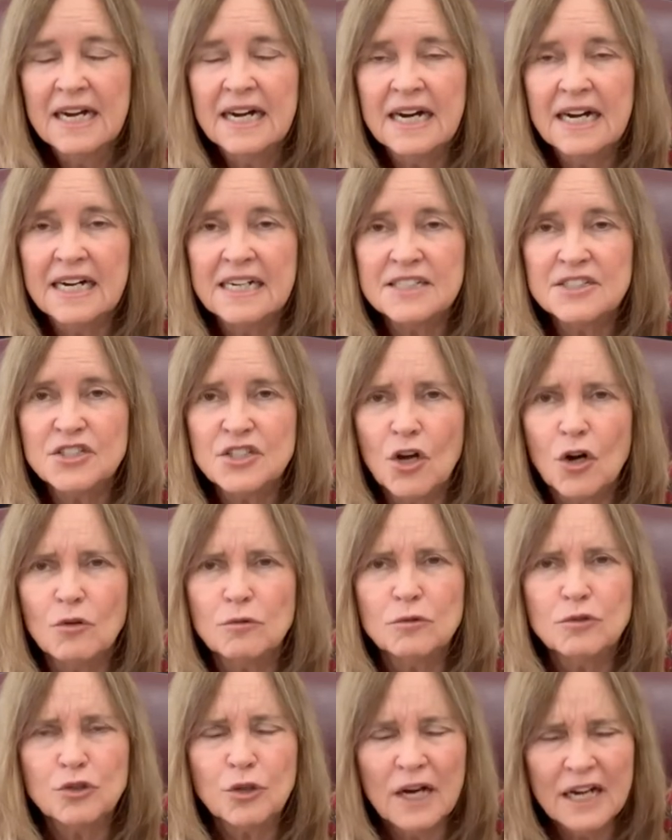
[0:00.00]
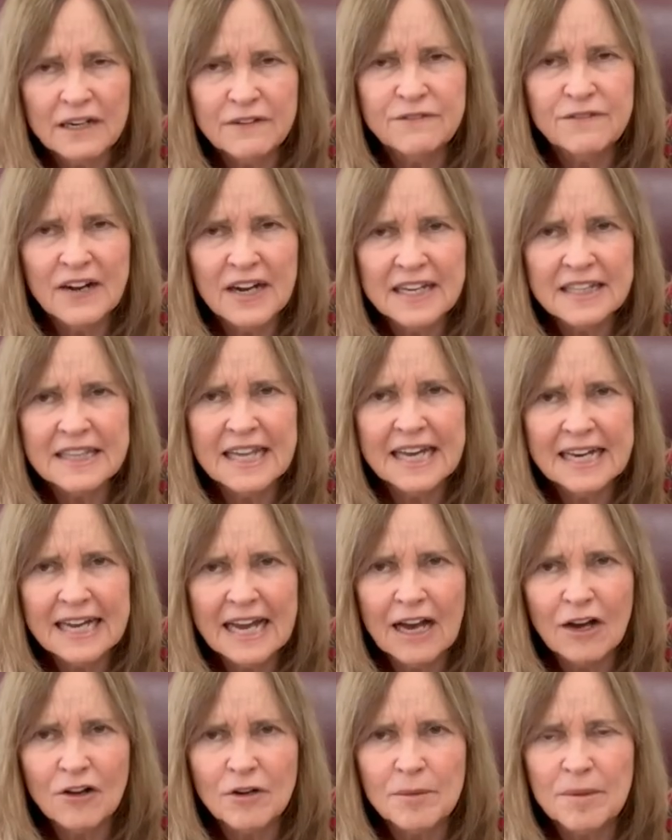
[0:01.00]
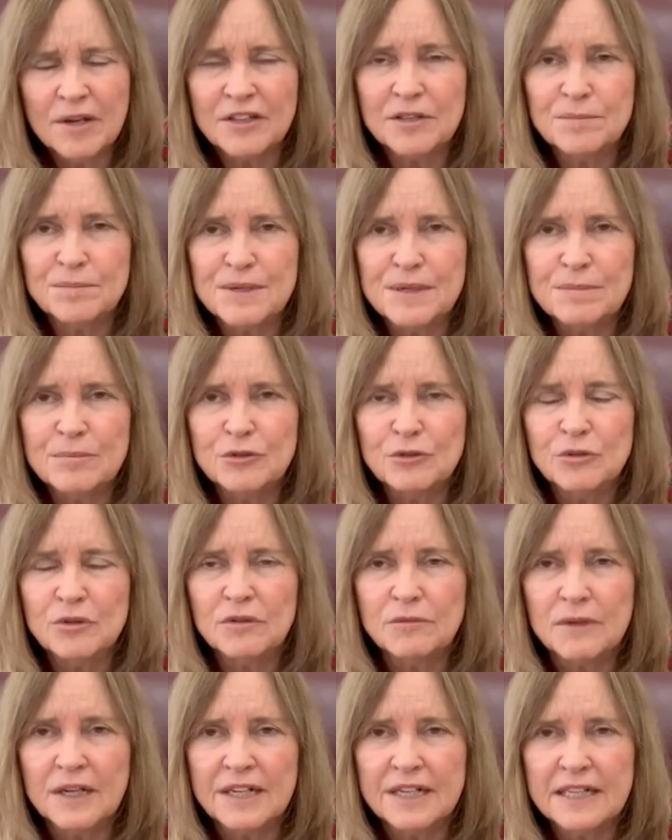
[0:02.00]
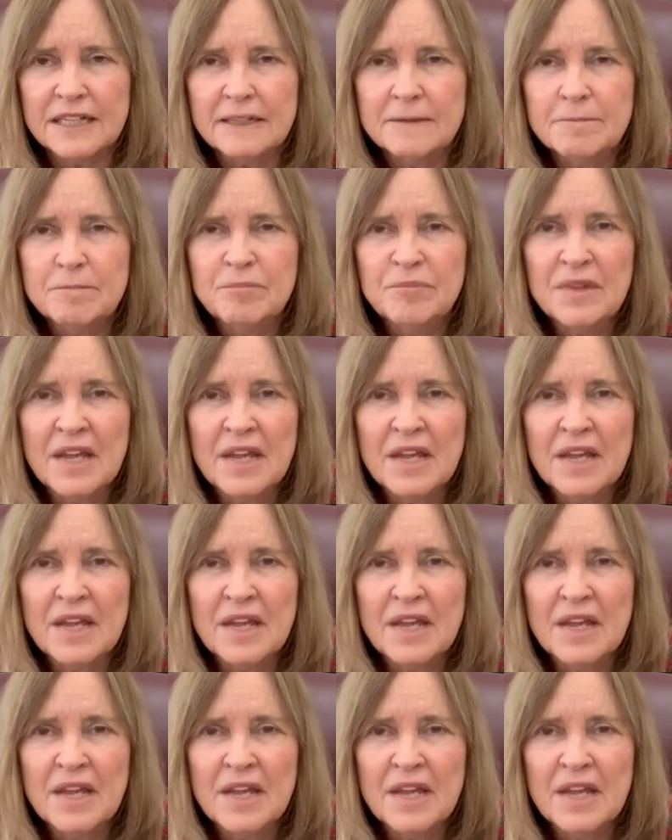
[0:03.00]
Uh, so try to find that out about the people who are running.